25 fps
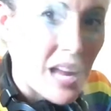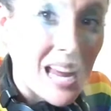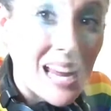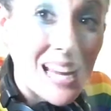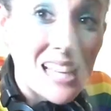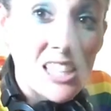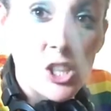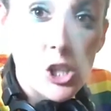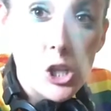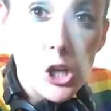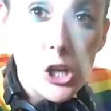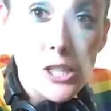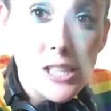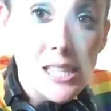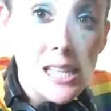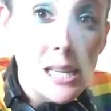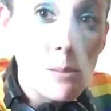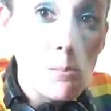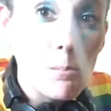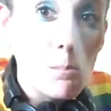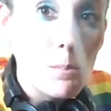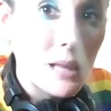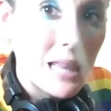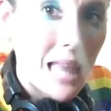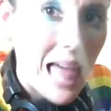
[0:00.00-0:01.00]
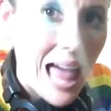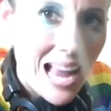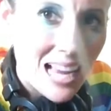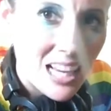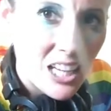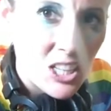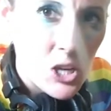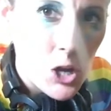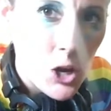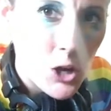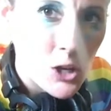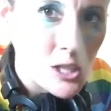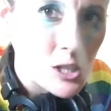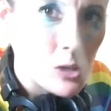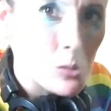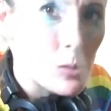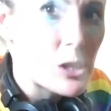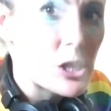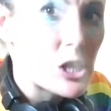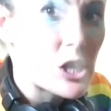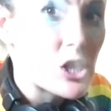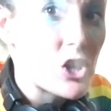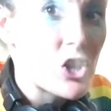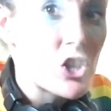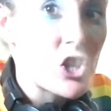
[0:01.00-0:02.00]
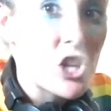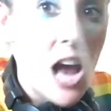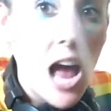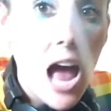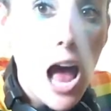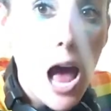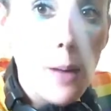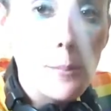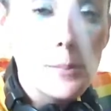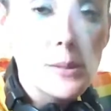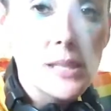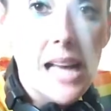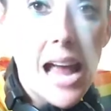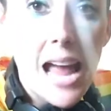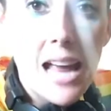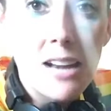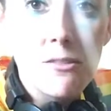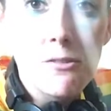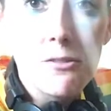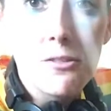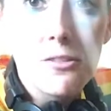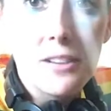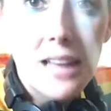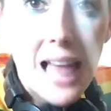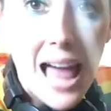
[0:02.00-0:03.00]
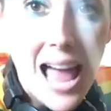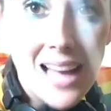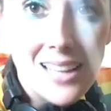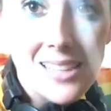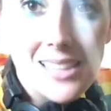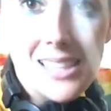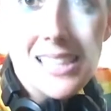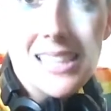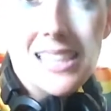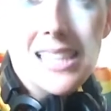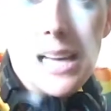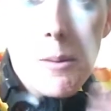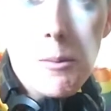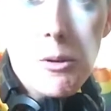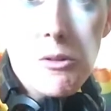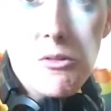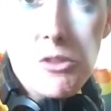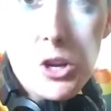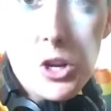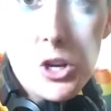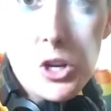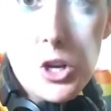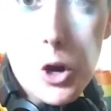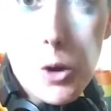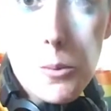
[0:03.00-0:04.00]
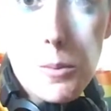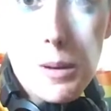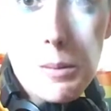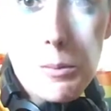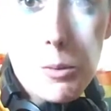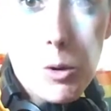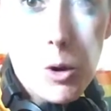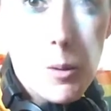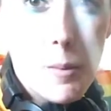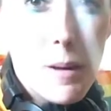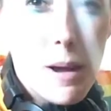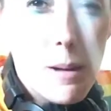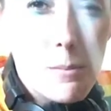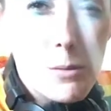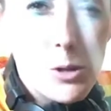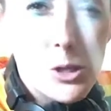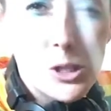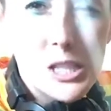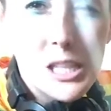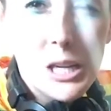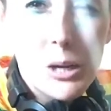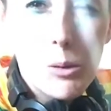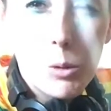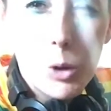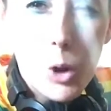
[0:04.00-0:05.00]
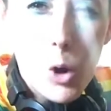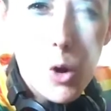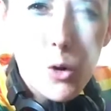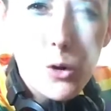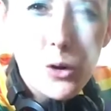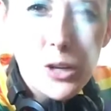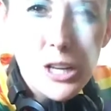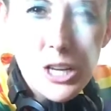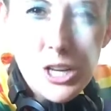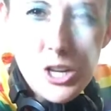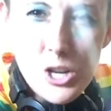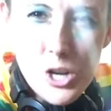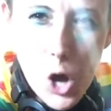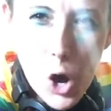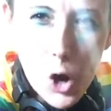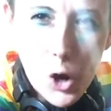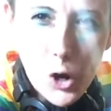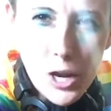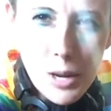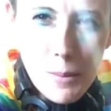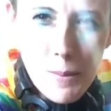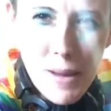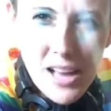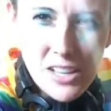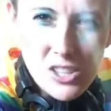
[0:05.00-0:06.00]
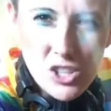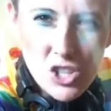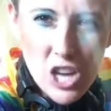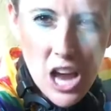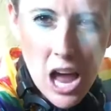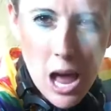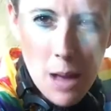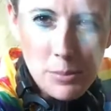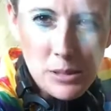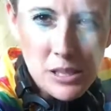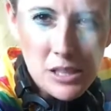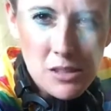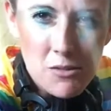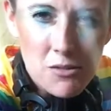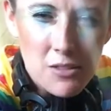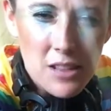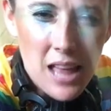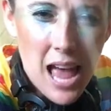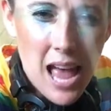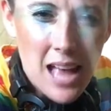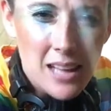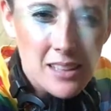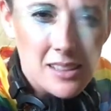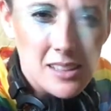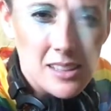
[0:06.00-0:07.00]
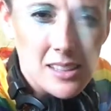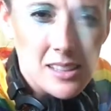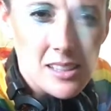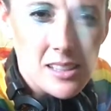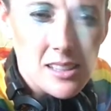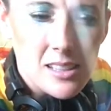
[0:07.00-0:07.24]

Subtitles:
It's using black notes, which are sharps and flats. Some of you who know a bit more about music will already know about sharps and flats.